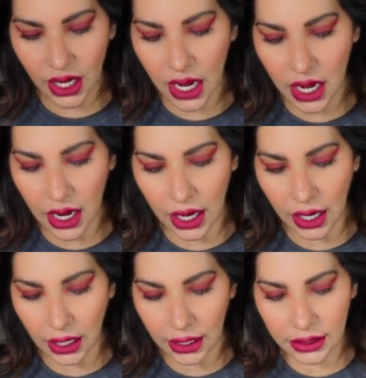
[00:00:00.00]

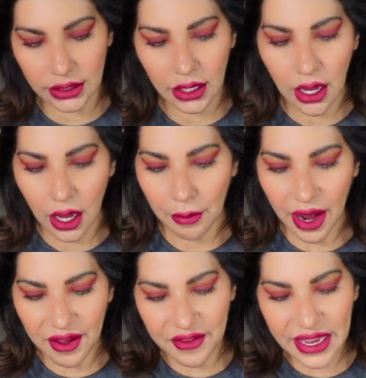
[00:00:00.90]
And
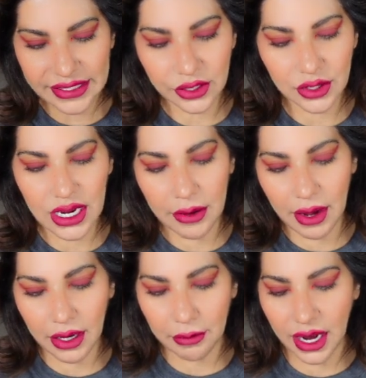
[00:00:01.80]
my face cream
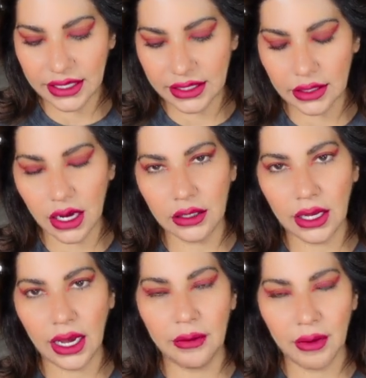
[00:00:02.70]
and my sun
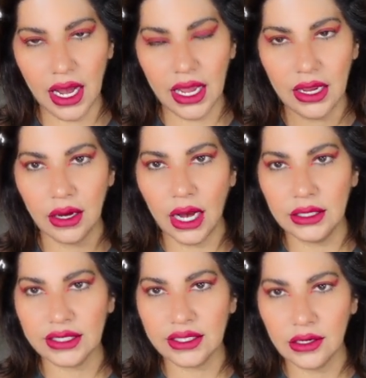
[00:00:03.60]
and my
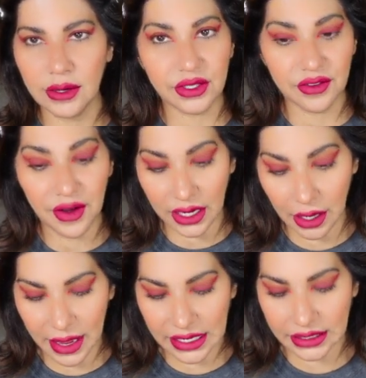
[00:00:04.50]
and serums are fucking
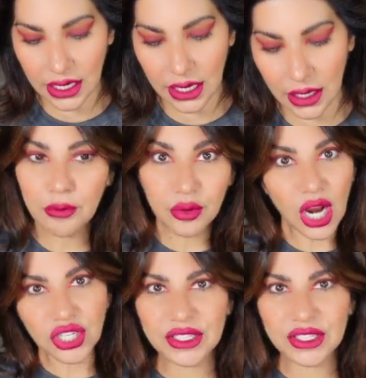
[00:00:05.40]
amazing. Brush